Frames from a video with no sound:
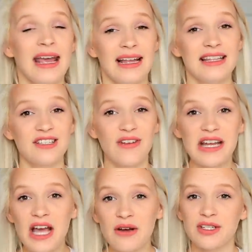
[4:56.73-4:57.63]
in this
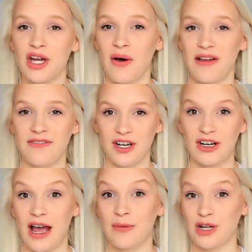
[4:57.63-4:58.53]
video, so I
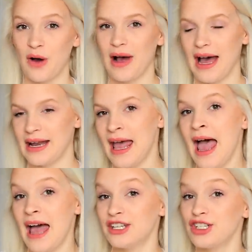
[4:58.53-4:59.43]
figured I would go ahead
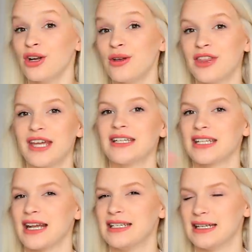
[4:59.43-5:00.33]
and show you things
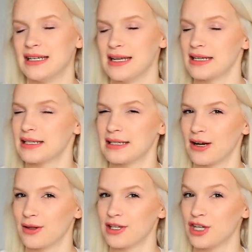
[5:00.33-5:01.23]
that I didn't
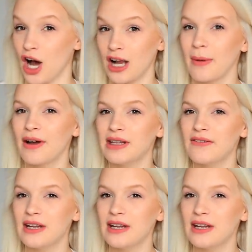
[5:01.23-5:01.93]
necessarily talk about in the